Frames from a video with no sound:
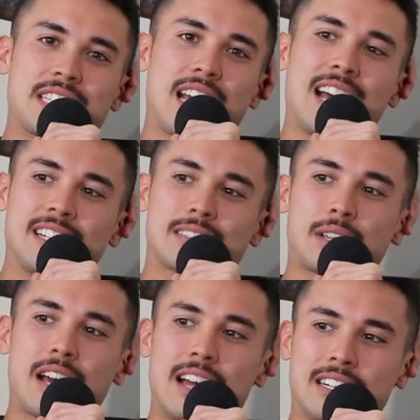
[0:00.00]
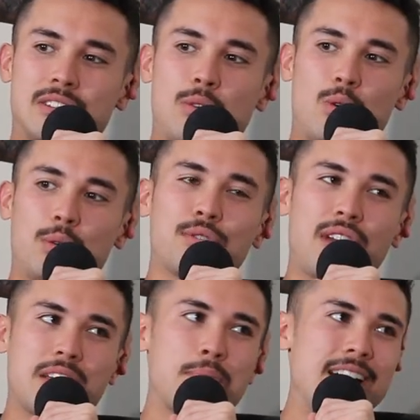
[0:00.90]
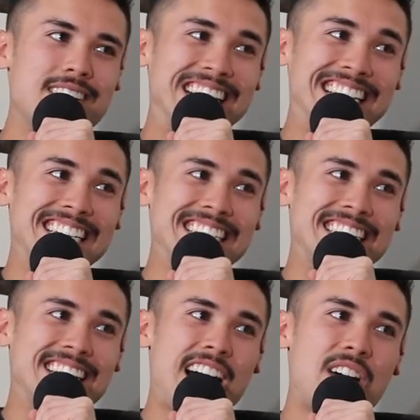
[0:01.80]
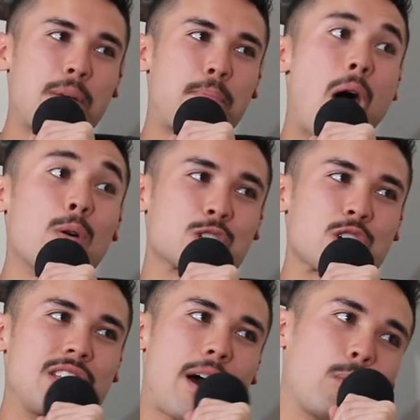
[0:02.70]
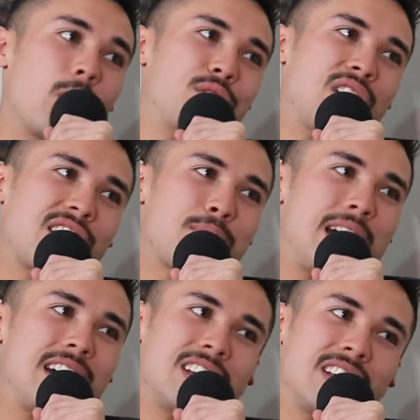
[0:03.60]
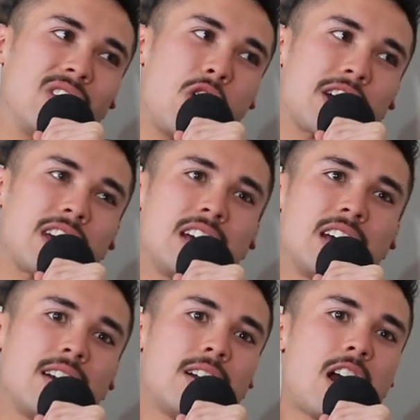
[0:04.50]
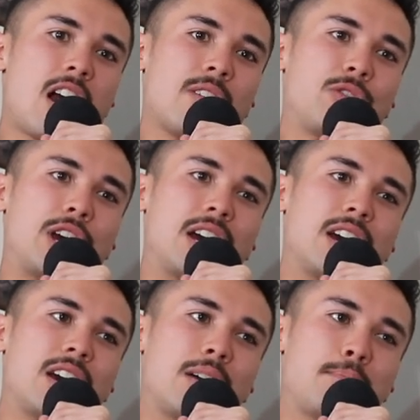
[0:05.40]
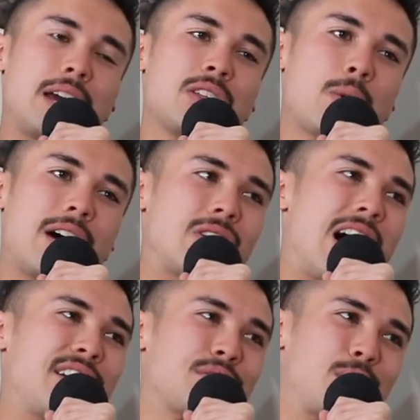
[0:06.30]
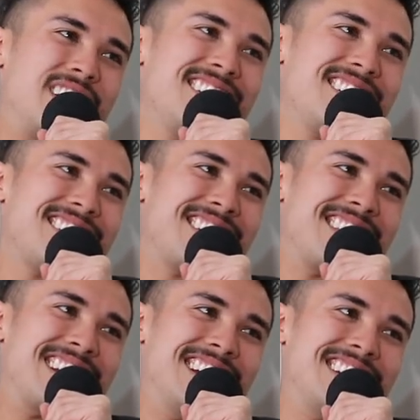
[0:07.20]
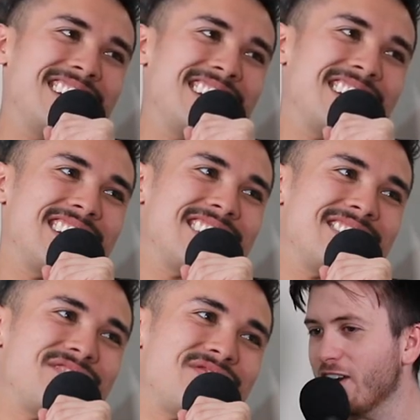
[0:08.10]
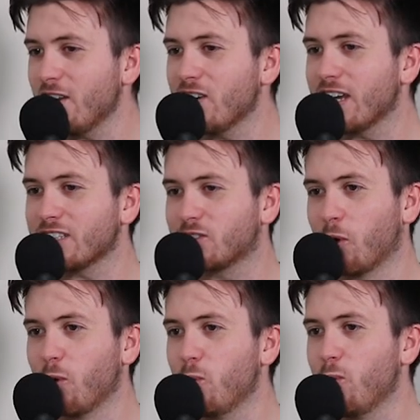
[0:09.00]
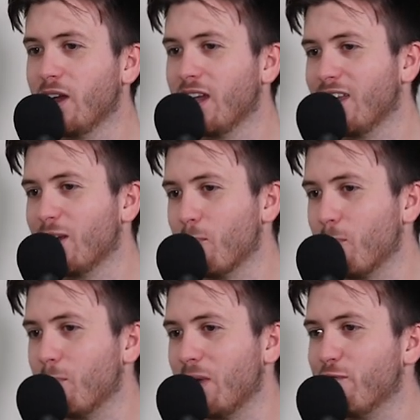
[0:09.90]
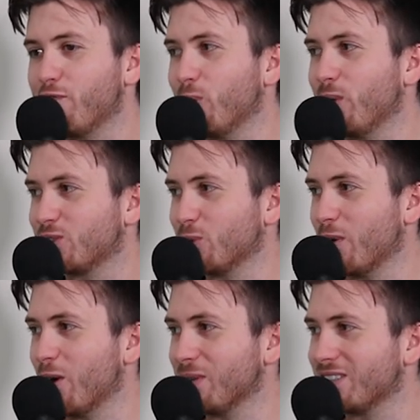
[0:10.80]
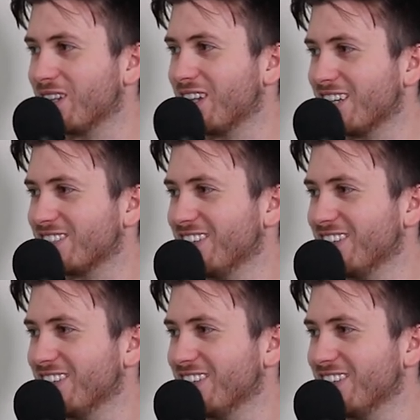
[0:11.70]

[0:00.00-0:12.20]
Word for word: starters, we can't ignore Zach Bailey. Yeah. And the poetry that was Zach Bailey, like to be the one last week. That how does that happen? do you get two influential moments in the last